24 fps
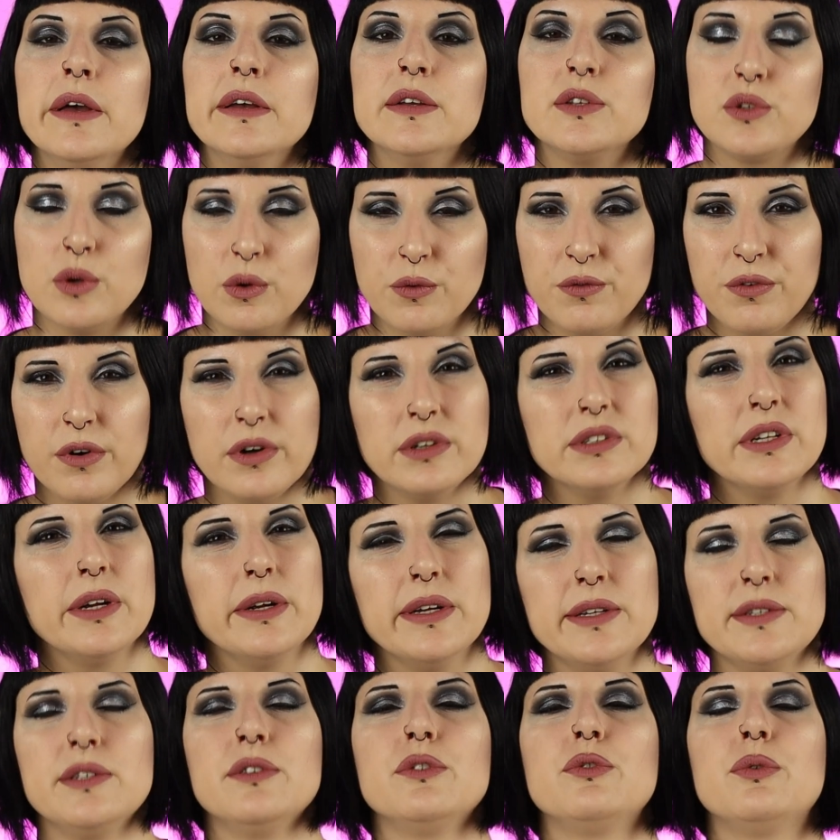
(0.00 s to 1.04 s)
So far there
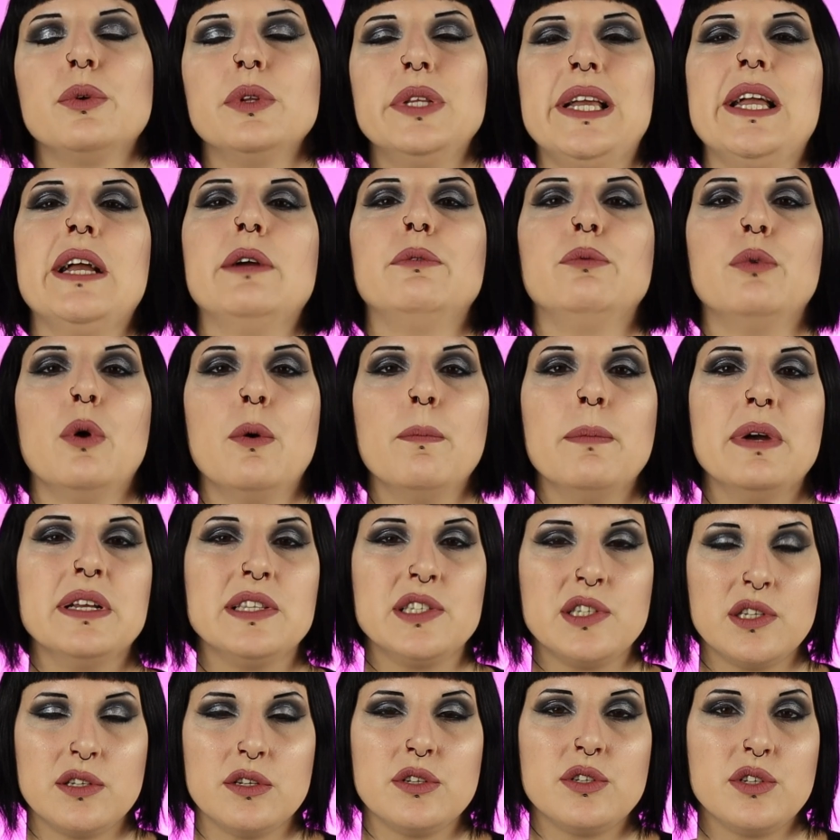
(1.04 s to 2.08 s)
isn't really a
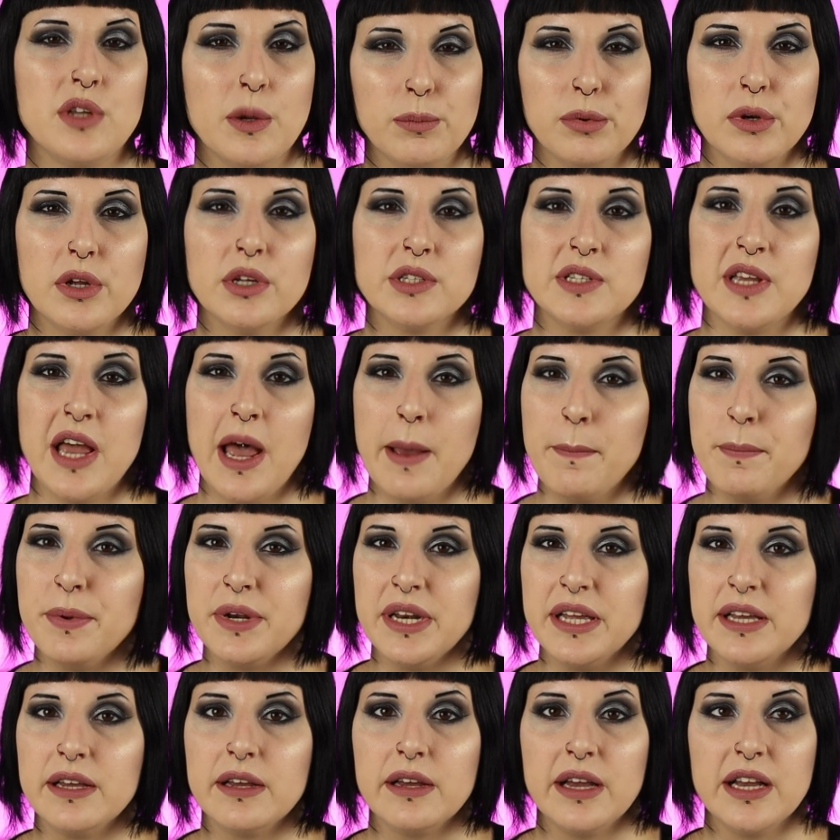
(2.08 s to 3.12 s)
romance subplot
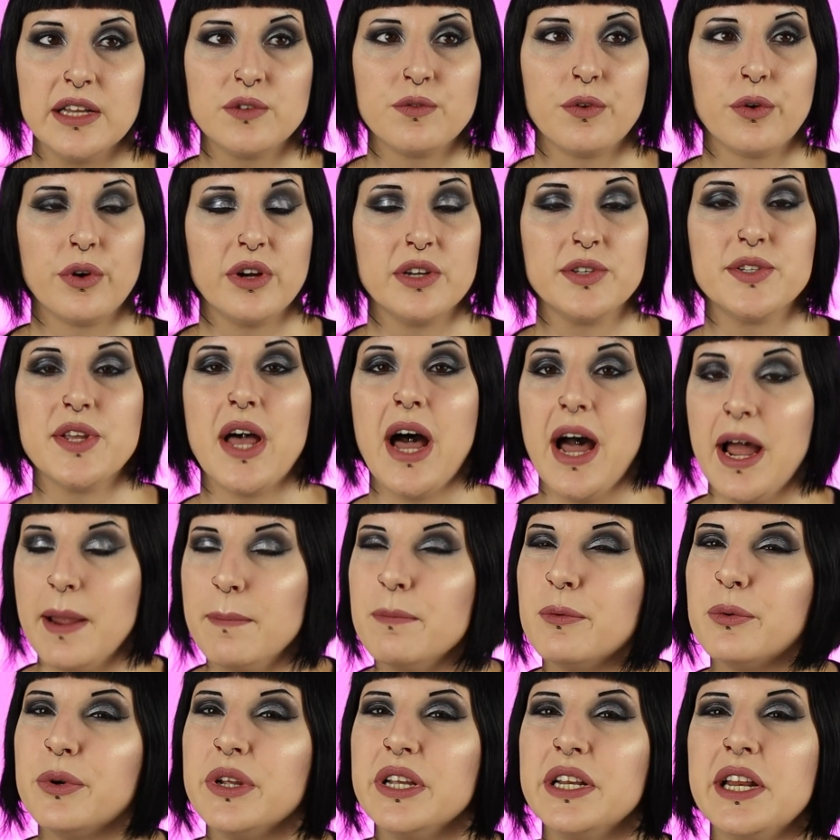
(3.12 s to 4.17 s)
happening as far as
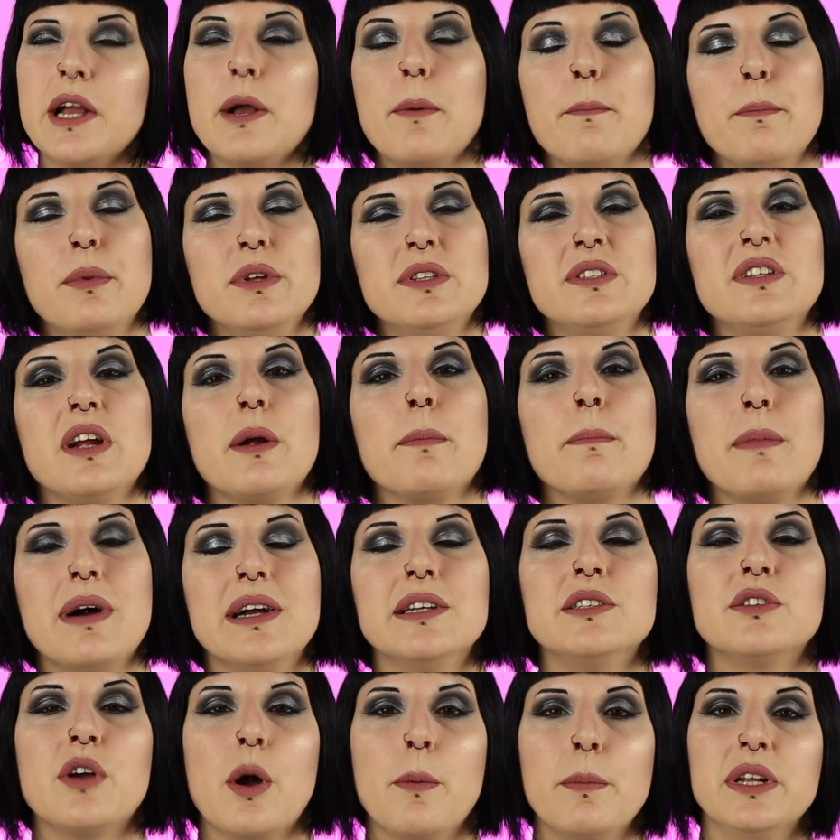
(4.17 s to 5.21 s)
I'm reading, but there
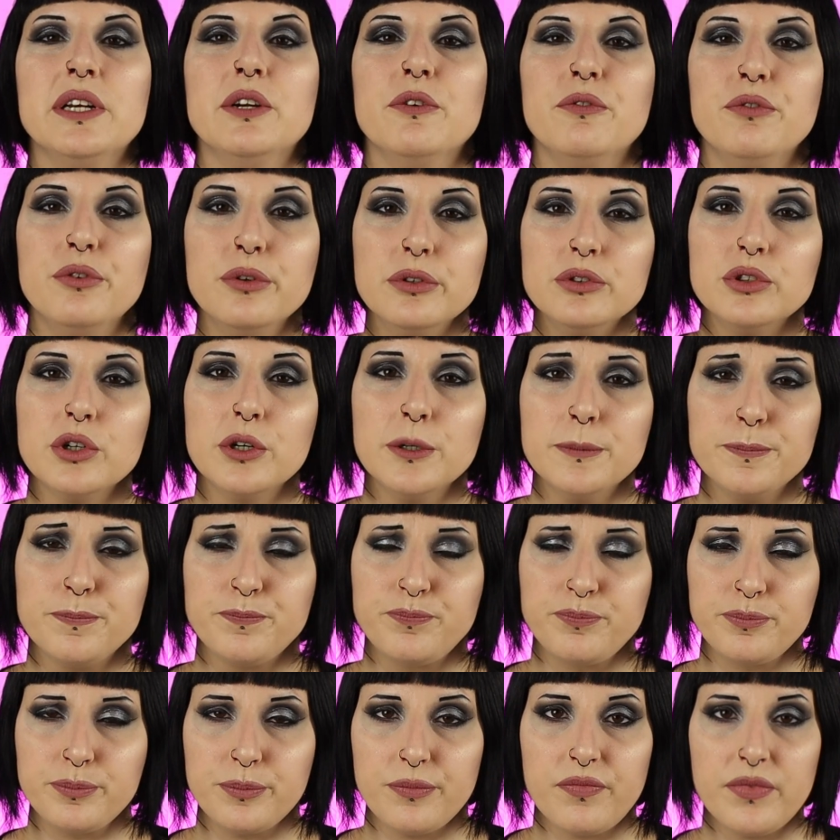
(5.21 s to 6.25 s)
might come in the future.
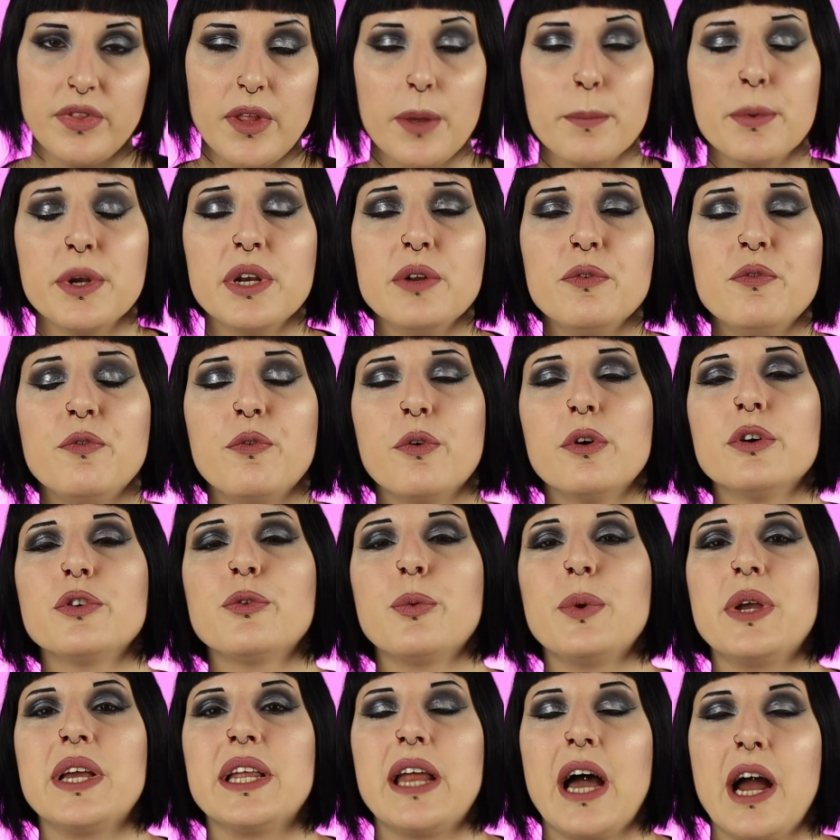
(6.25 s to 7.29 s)
But in
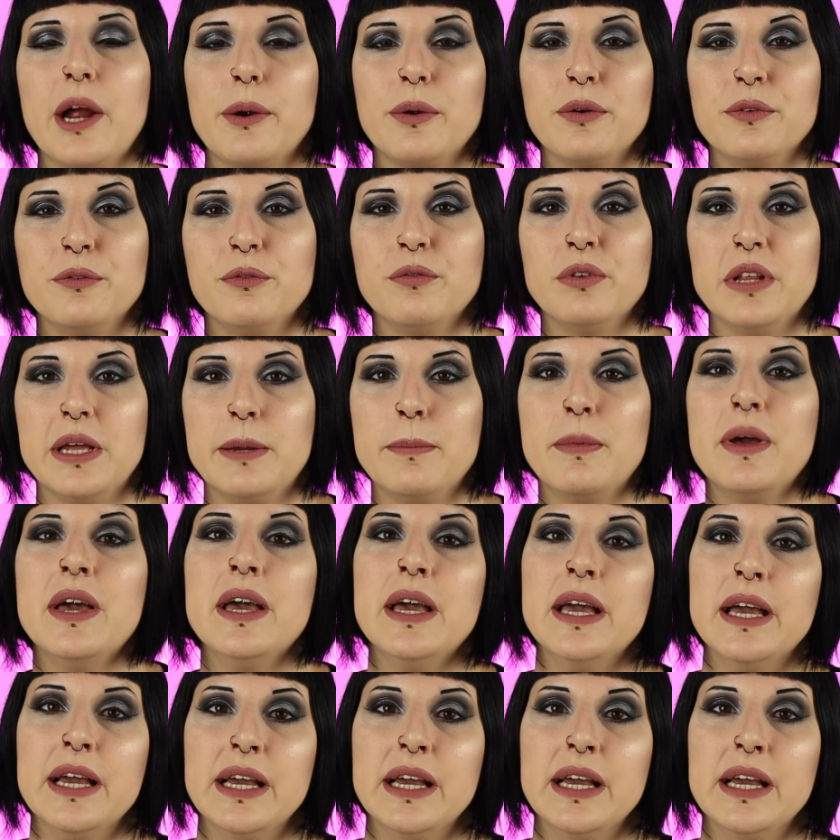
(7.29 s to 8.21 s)
Fourth Wing and Iron Flame,